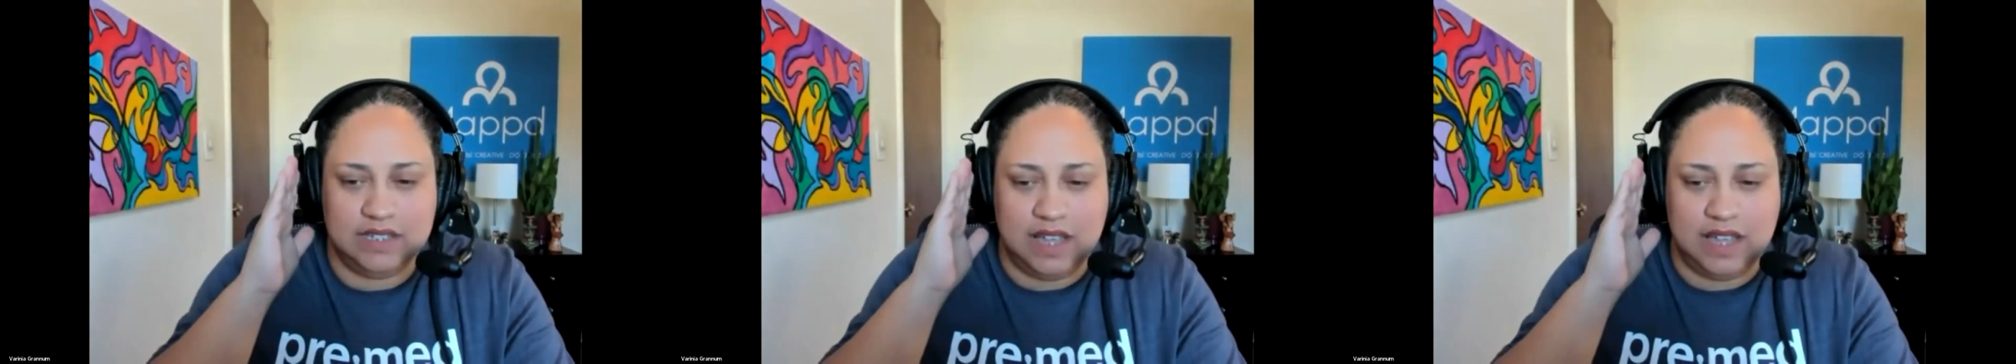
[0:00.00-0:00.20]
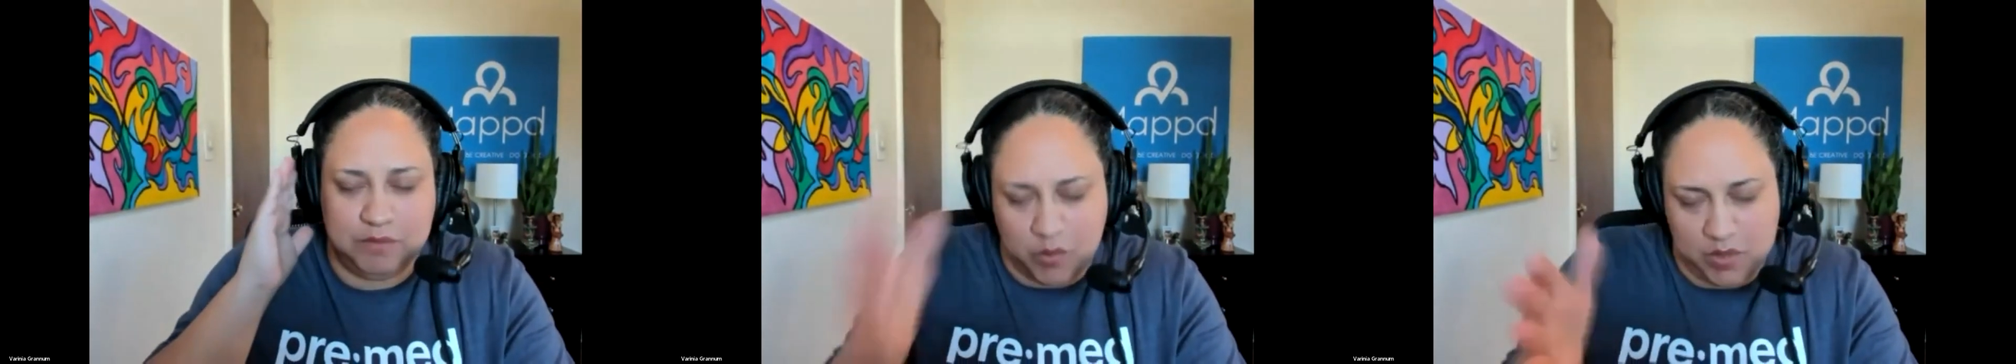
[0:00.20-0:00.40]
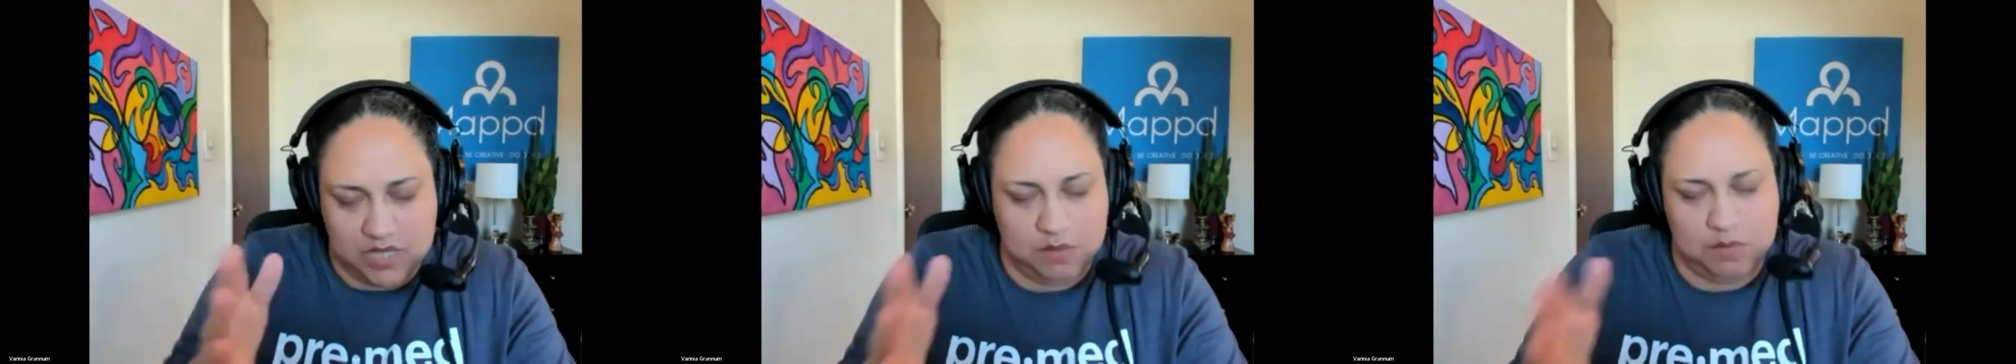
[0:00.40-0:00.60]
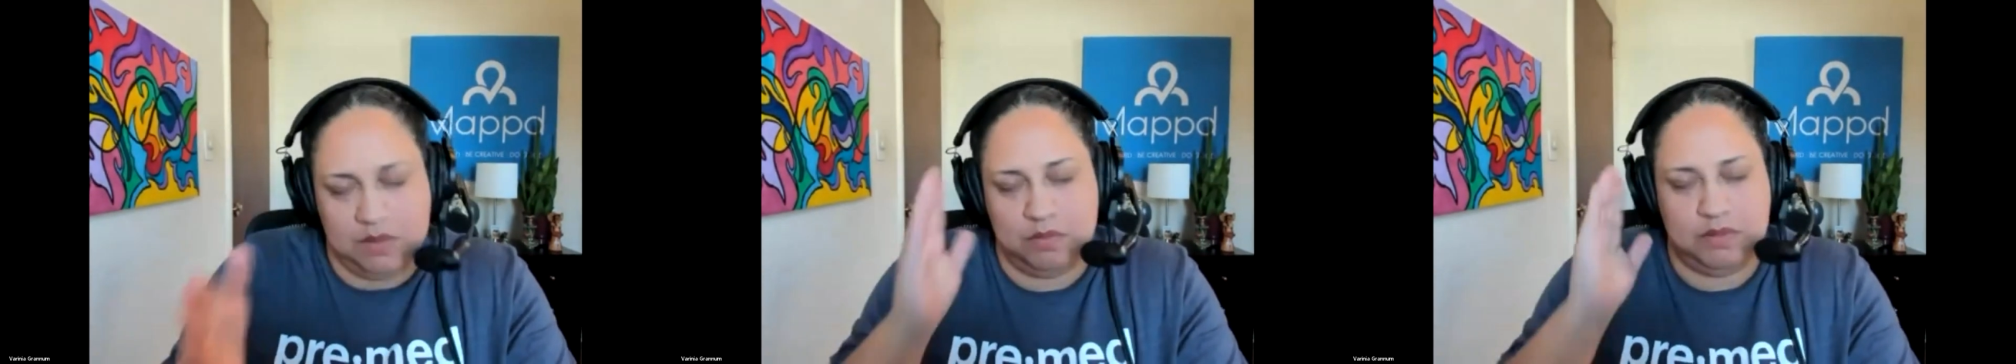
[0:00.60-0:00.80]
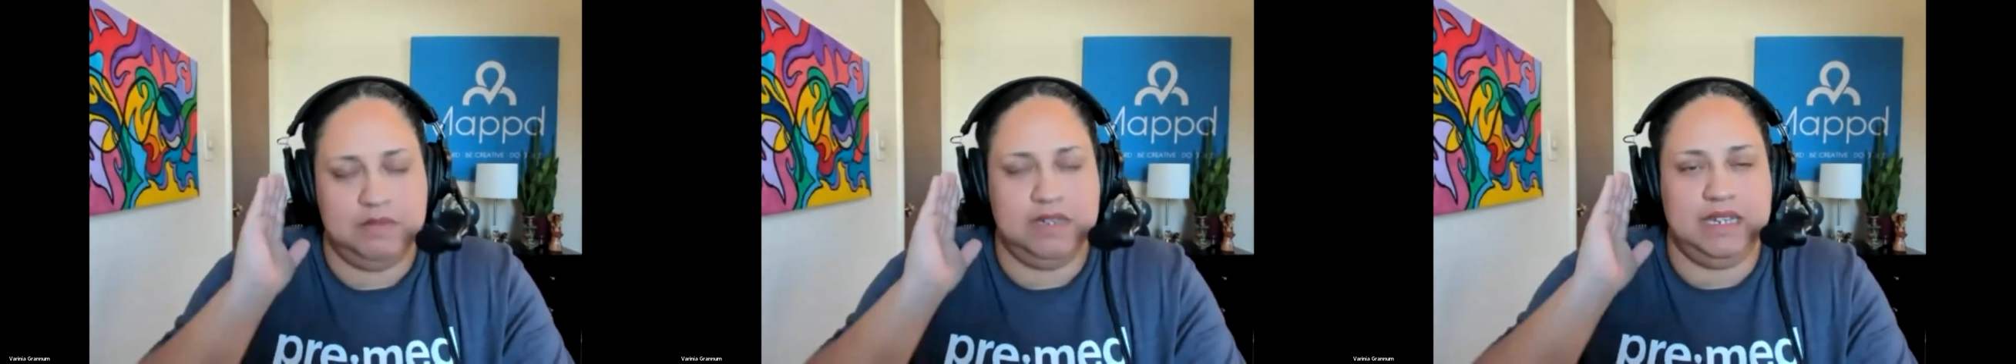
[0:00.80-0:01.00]
I'm going to be
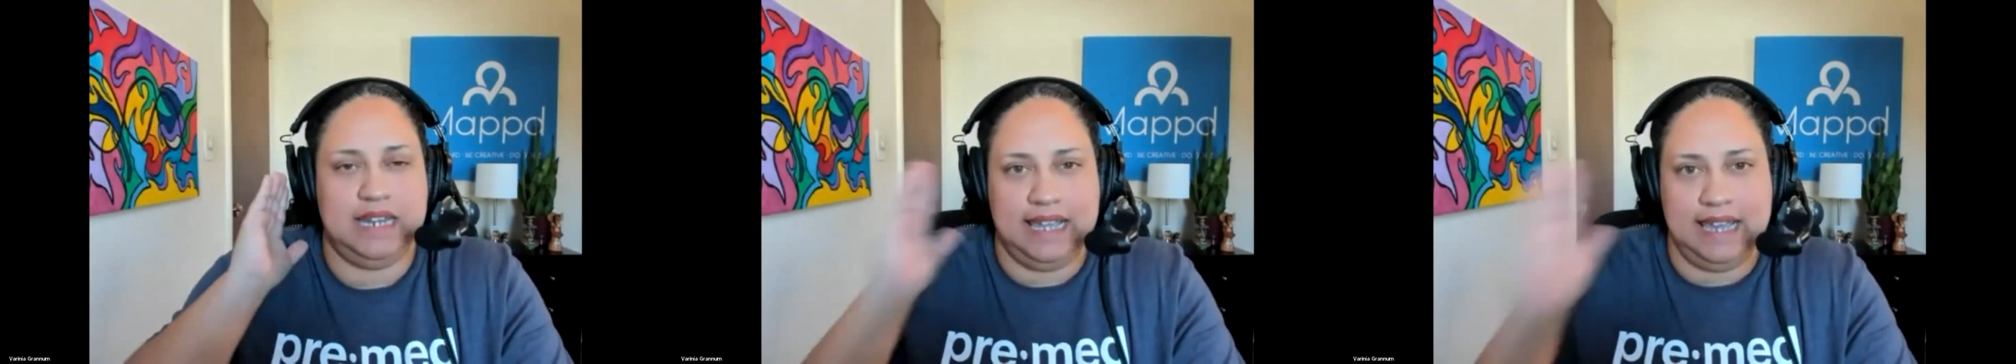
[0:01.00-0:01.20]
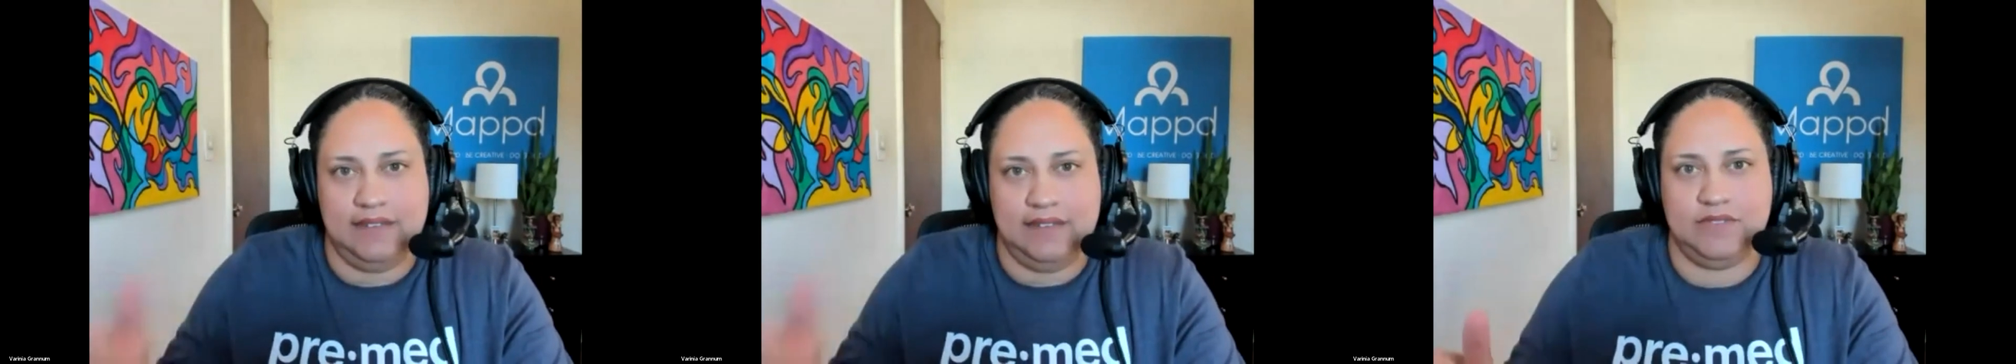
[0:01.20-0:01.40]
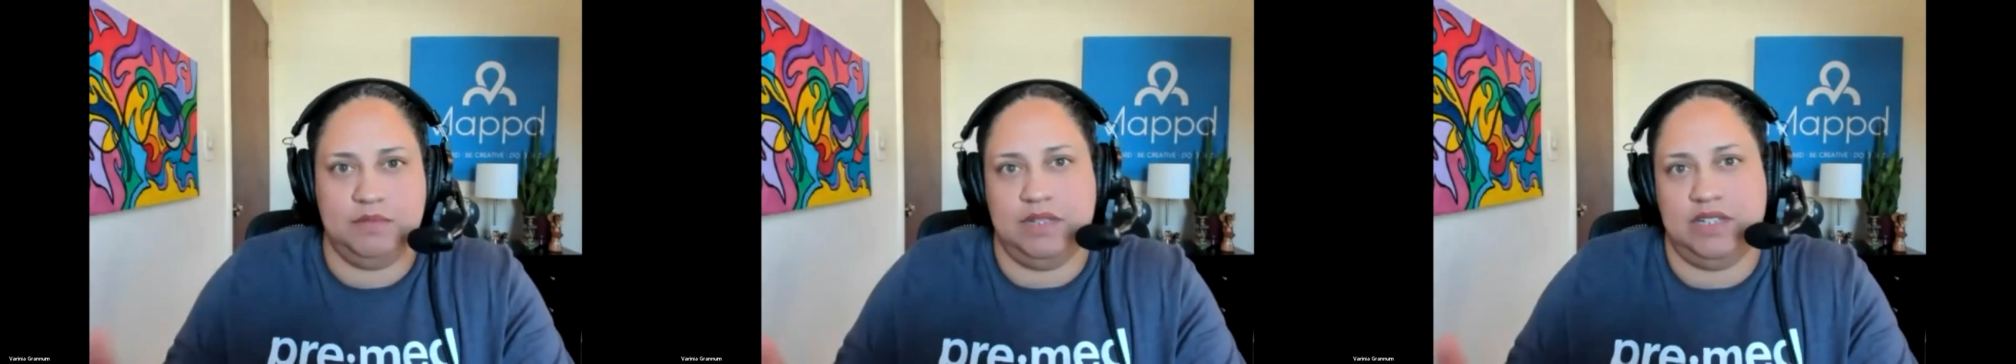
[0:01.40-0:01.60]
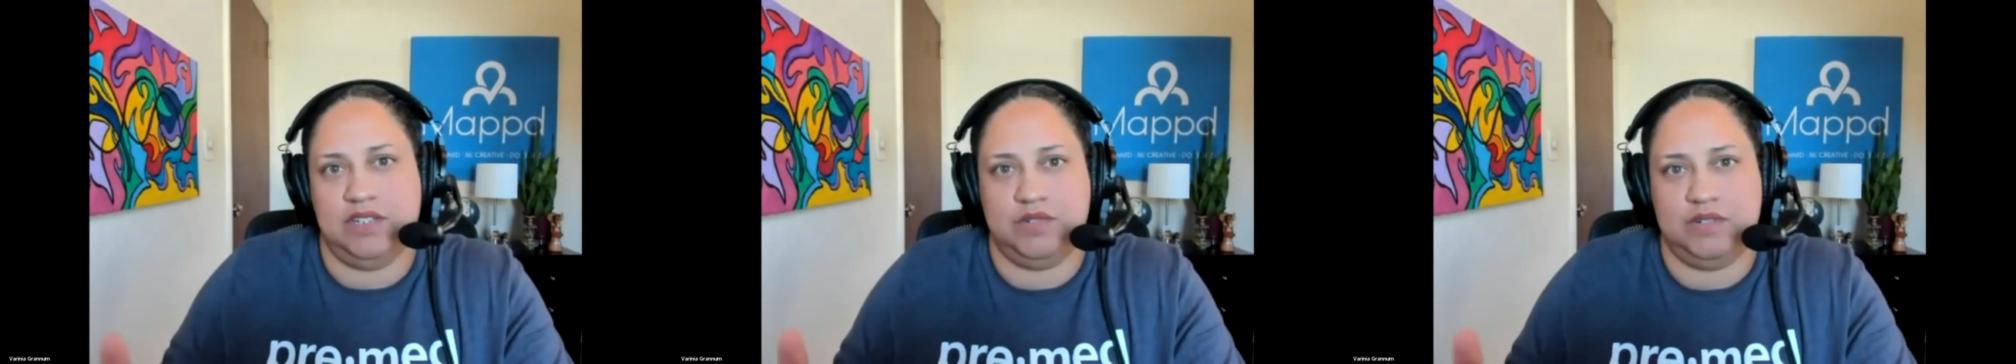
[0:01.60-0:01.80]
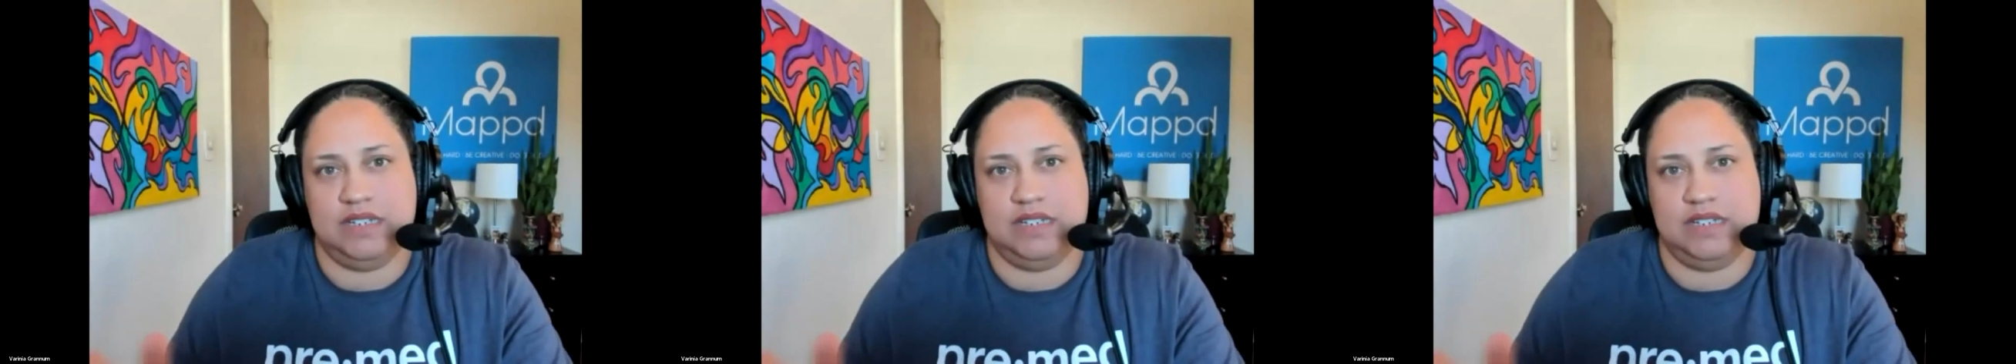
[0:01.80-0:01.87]
pre-med, I have to major